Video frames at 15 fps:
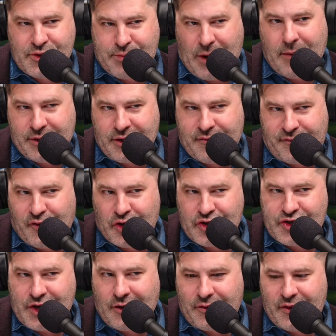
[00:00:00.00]
he was probably the
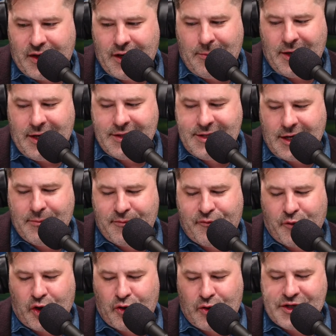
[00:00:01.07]
first. I don't think anybody did it
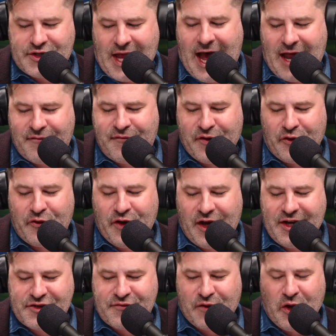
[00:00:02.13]
before Chris Hadfield
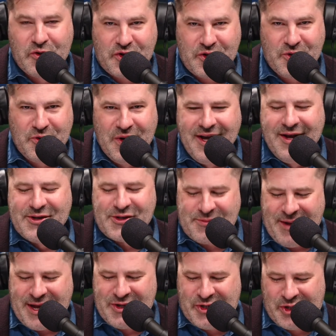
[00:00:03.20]
did. He's flown two
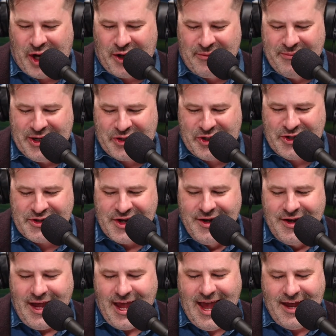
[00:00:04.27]
space shuttle missions,
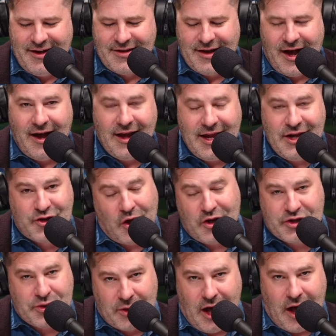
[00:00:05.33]
and he's
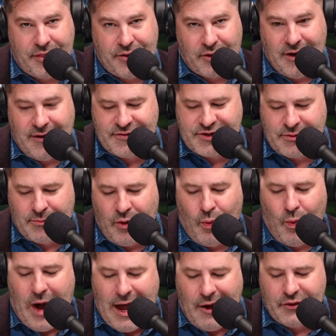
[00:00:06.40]
also an author of some
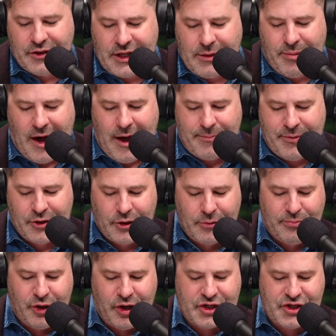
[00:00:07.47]
wildly
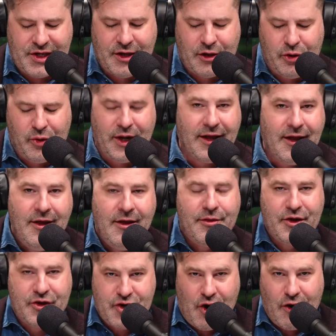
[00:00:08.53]
popular books, including
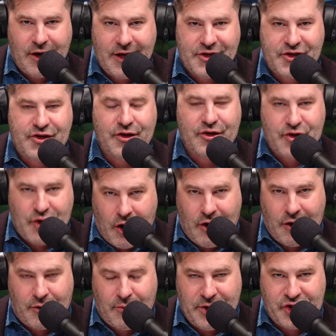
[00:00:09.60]
The Darkest
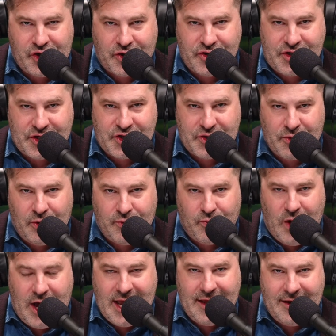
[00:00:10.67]
Dark, which our
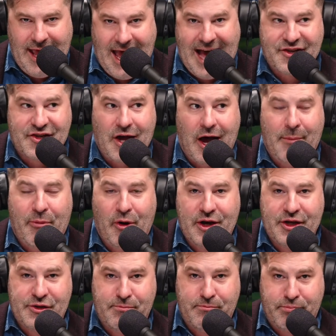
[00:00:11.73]
six-year-old Wyatt has up
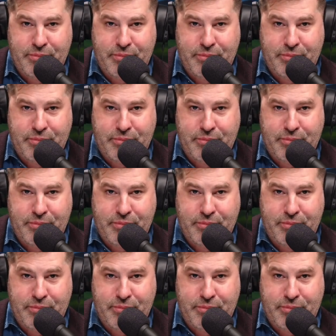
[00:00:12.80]
on his